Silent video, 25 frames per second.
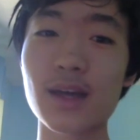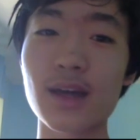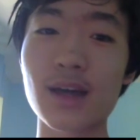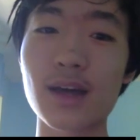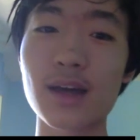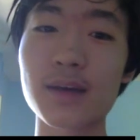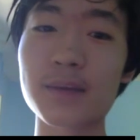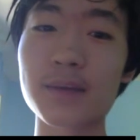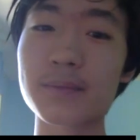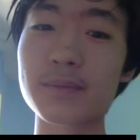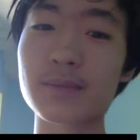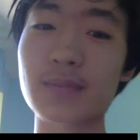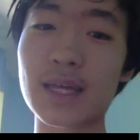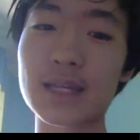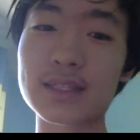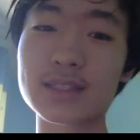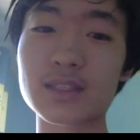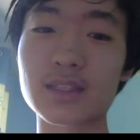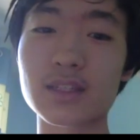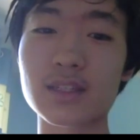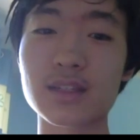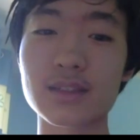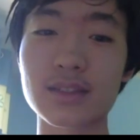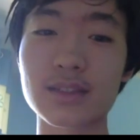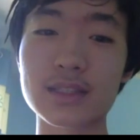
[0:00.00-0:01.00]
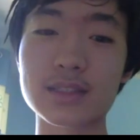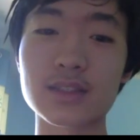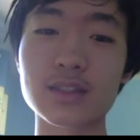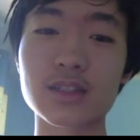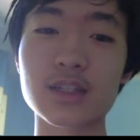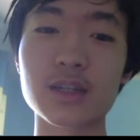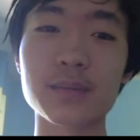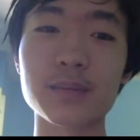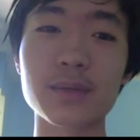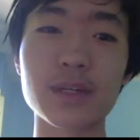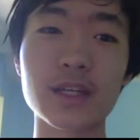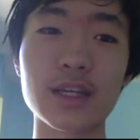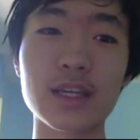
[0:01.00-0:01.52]
Um, that's our that's our
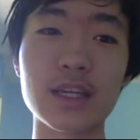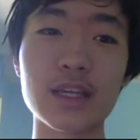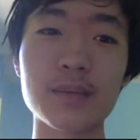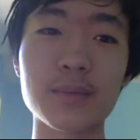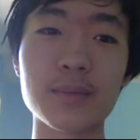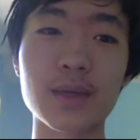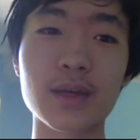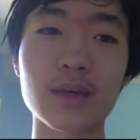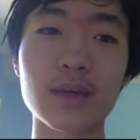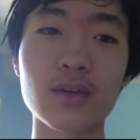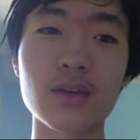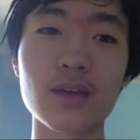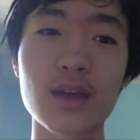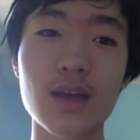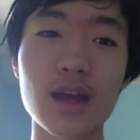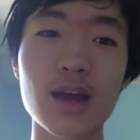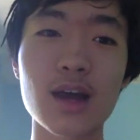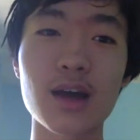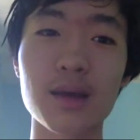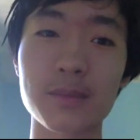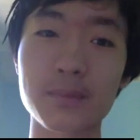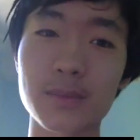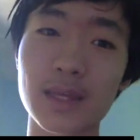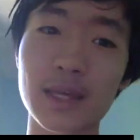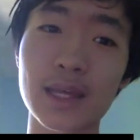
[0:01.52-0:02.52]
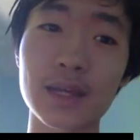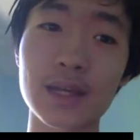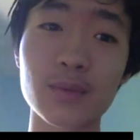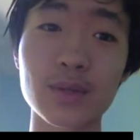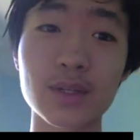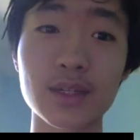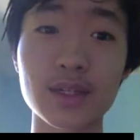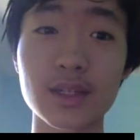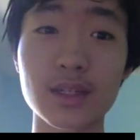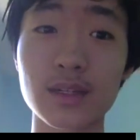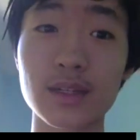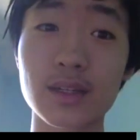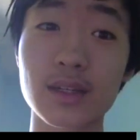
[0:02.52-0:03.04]
company email um, that anyone
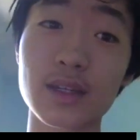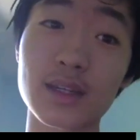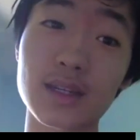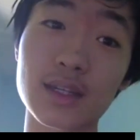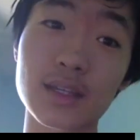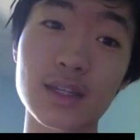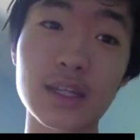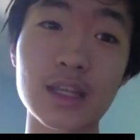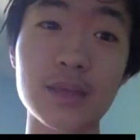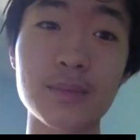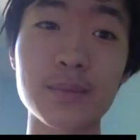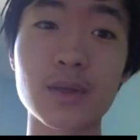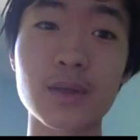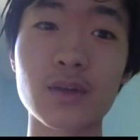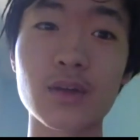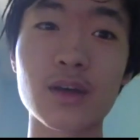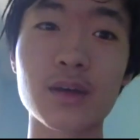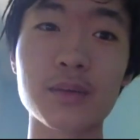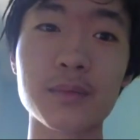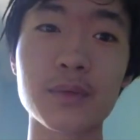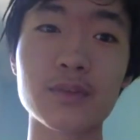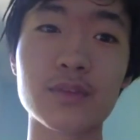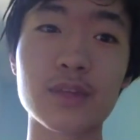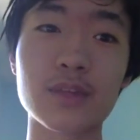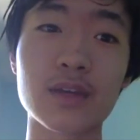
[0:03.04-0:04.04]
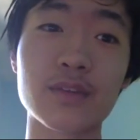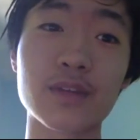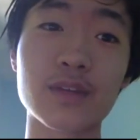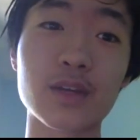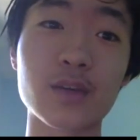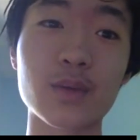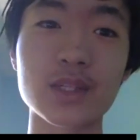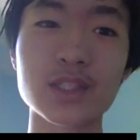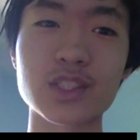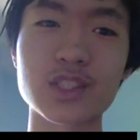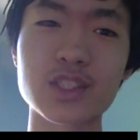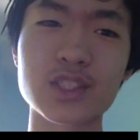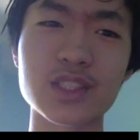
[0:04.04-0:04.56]
can can email um, if they have any
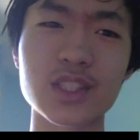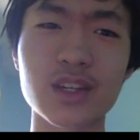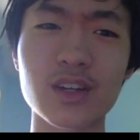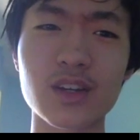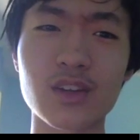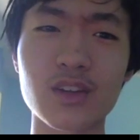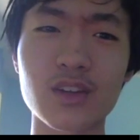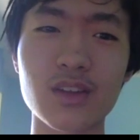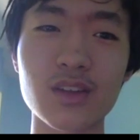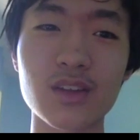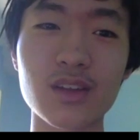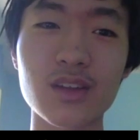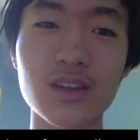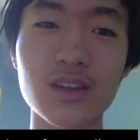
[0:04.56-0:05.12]
questions at all.